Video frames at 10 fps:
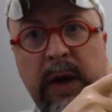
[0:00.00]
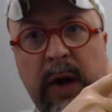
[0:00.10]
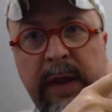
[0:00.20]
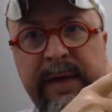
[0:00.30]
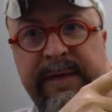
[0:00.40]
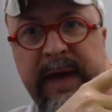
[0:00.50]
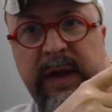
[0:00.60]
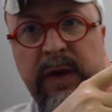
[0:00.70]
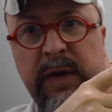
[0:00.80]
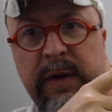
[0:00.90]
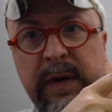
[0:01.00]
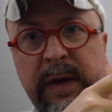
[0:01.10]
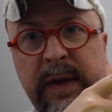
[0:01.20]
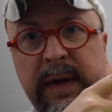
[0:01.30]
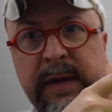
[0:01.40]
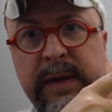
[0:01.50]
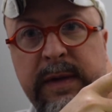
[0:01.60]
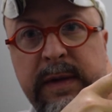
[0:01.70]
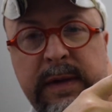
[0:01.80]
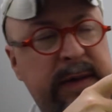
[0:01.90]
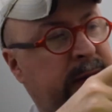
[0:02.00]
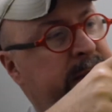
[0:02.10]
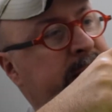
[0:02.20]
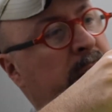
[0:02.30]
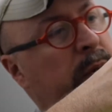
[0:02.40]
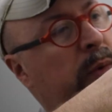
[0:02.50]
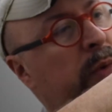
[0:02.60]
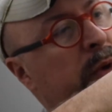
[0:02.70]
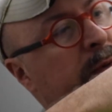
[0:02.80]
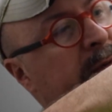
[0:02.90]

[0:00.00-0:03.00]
on the figure. So you've